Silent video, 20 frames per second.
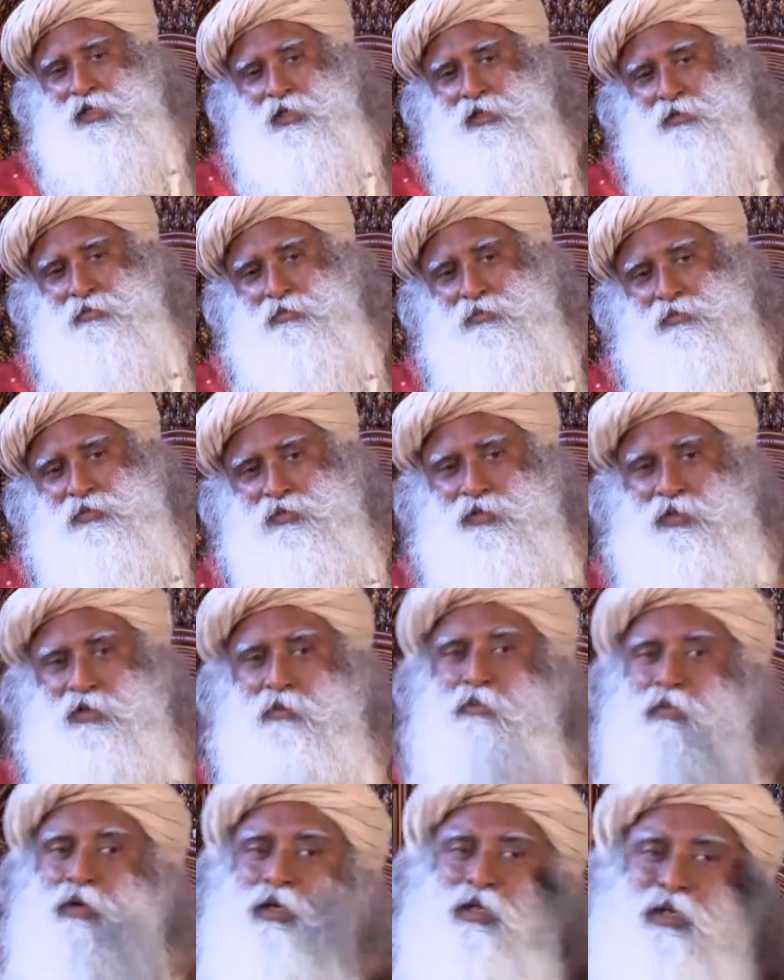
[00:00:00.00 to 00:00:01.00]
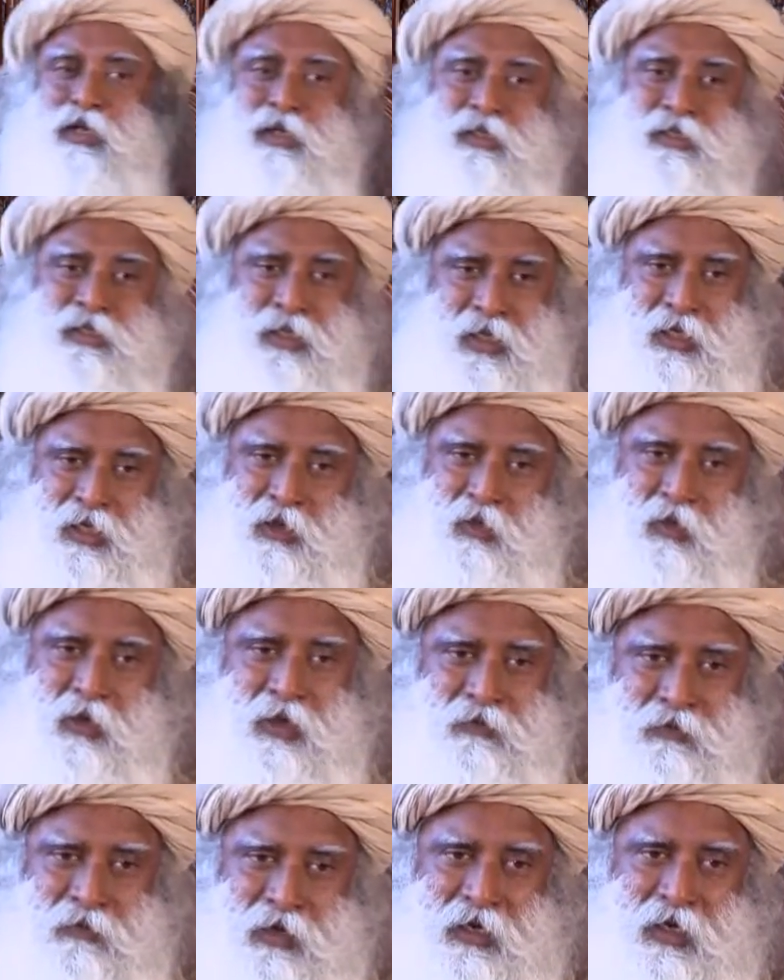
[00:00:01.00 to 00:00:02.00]
them, somebody else
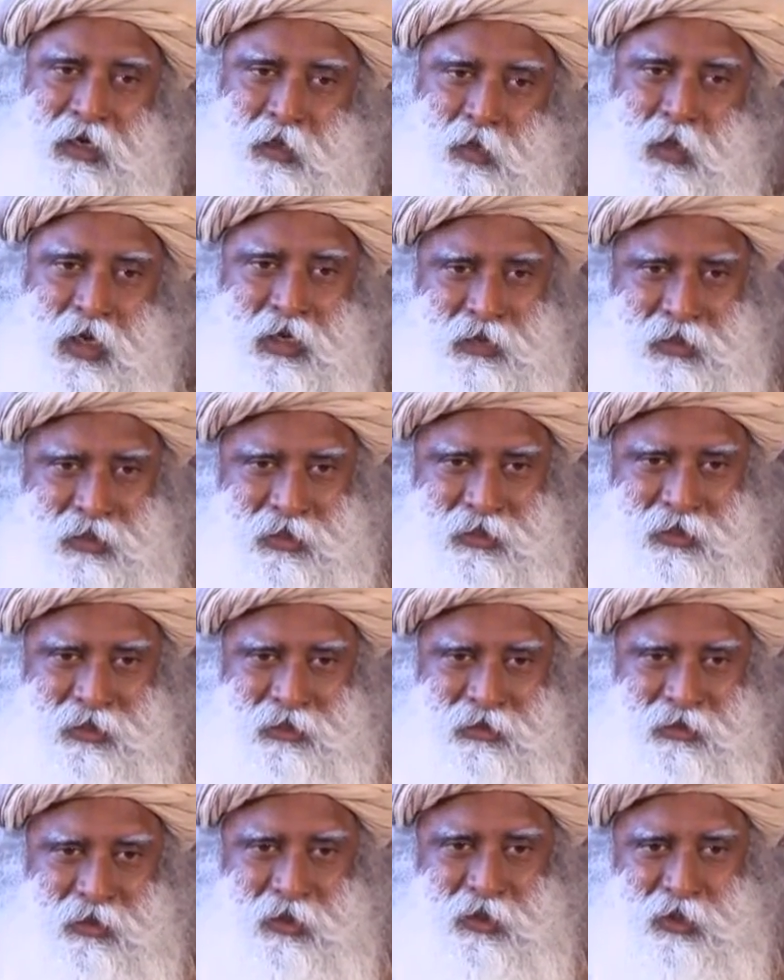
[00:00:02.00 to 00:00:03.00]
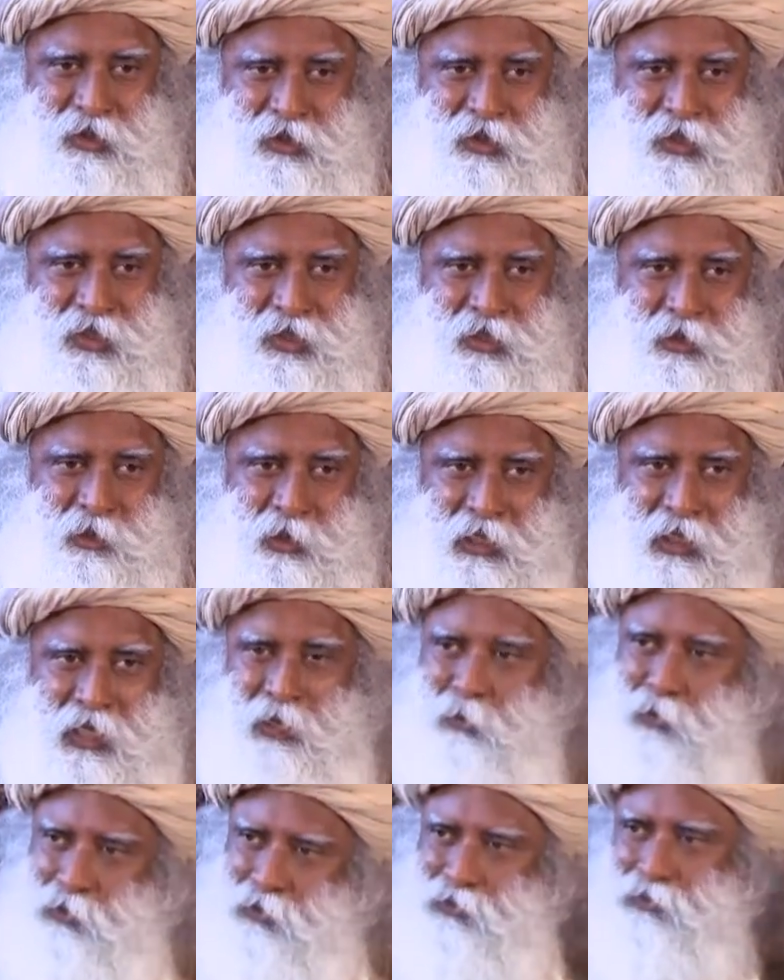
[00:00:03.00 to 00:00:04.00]
unqualified advice on the street will
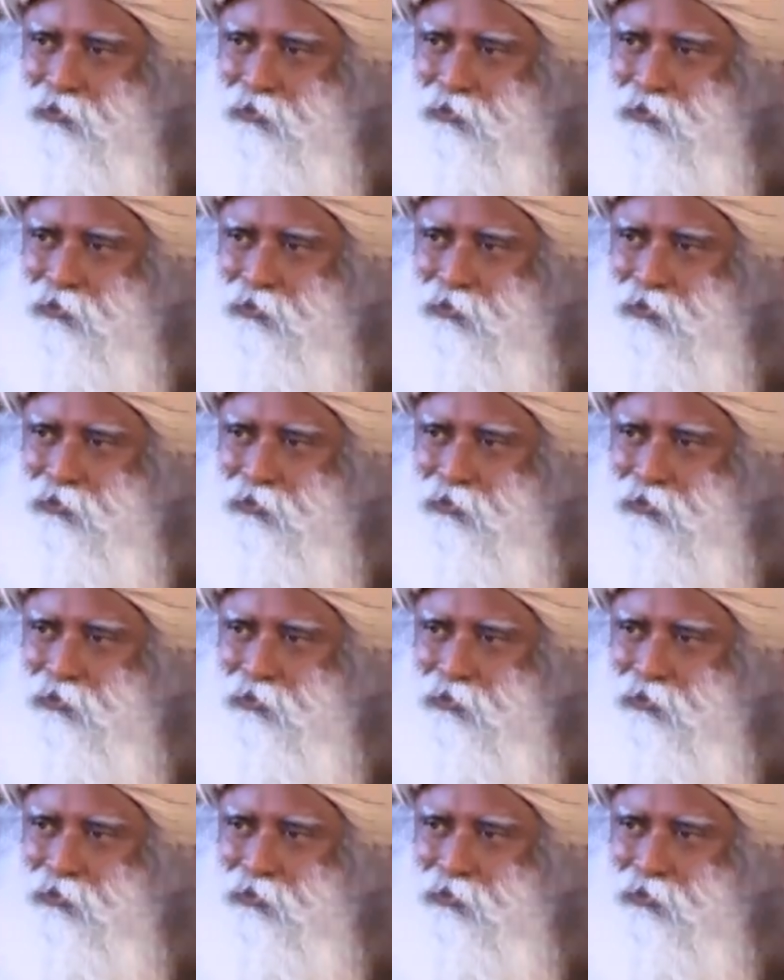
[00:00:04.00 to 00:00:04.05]
happen.